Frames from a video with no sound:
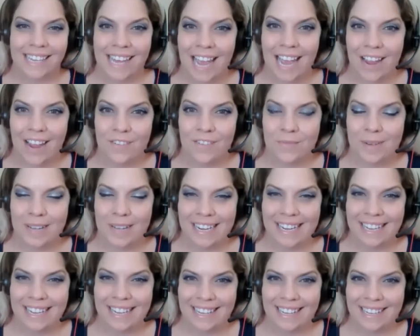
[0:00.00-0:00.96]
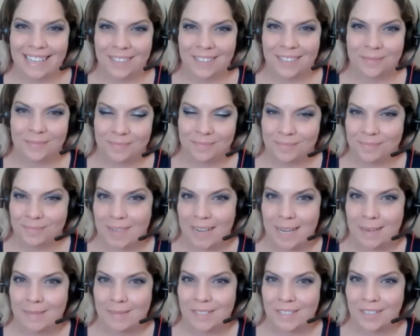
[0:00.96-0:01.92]
Hi, everybody. My
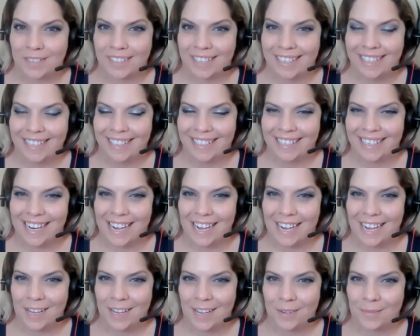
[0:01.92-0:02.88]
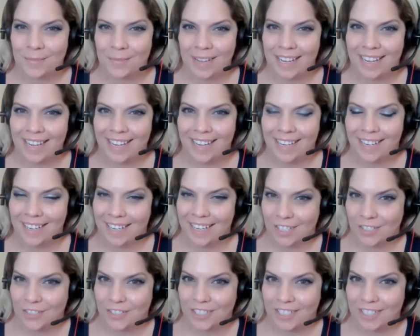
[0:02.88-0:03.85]
name is Darlene, and I am a
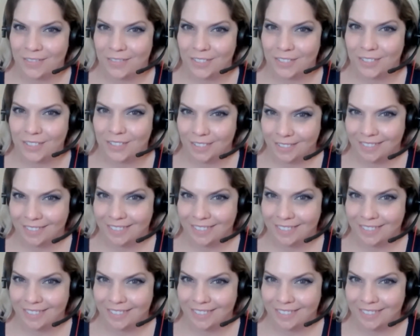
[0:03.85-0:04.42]
entry-level